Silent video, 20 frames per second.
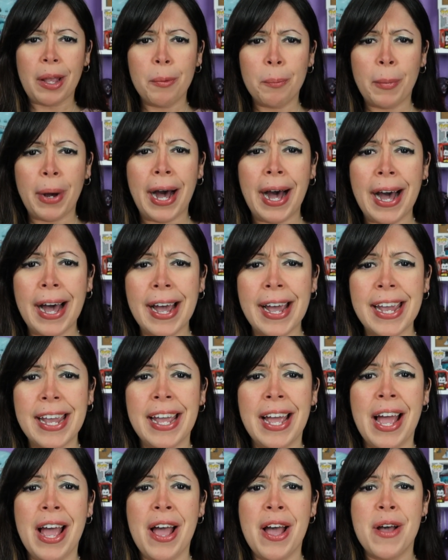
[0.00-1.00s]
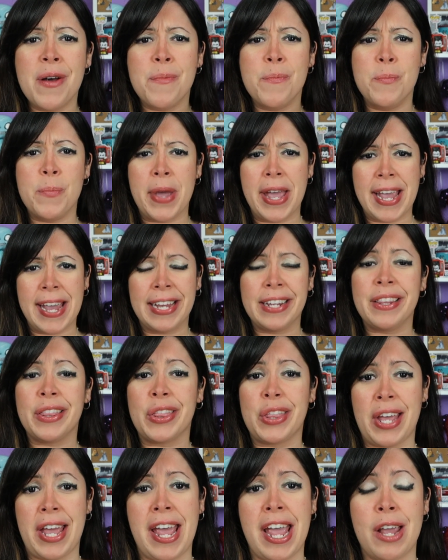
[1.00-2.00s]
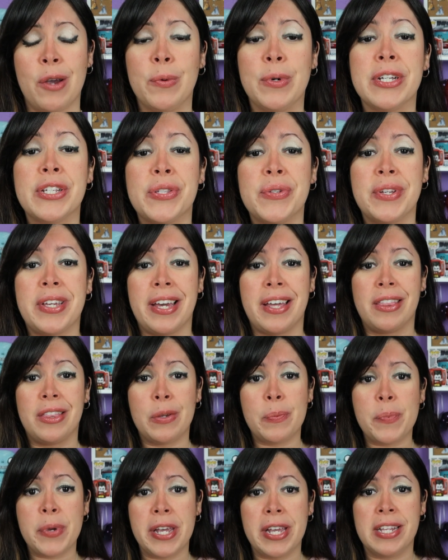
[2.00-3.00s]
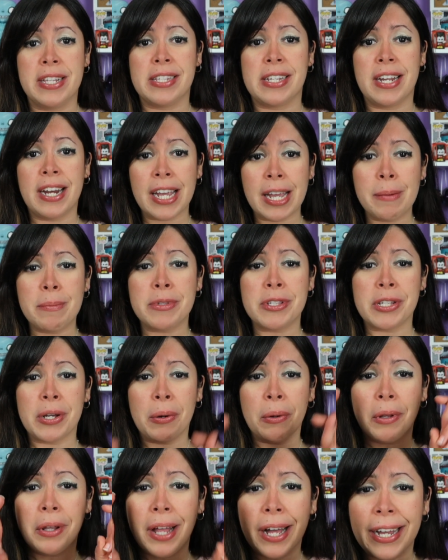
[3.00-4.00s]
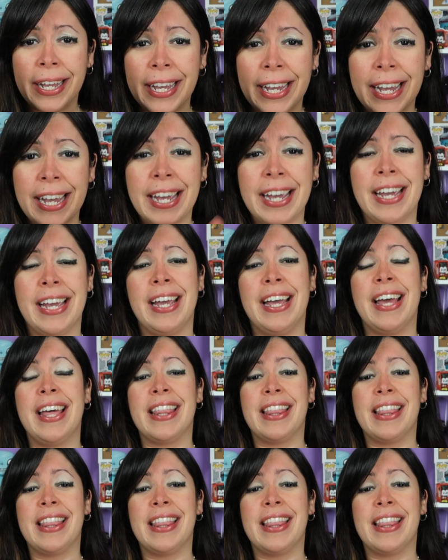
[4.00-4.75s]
my main thing was to get the pins and I am so lucky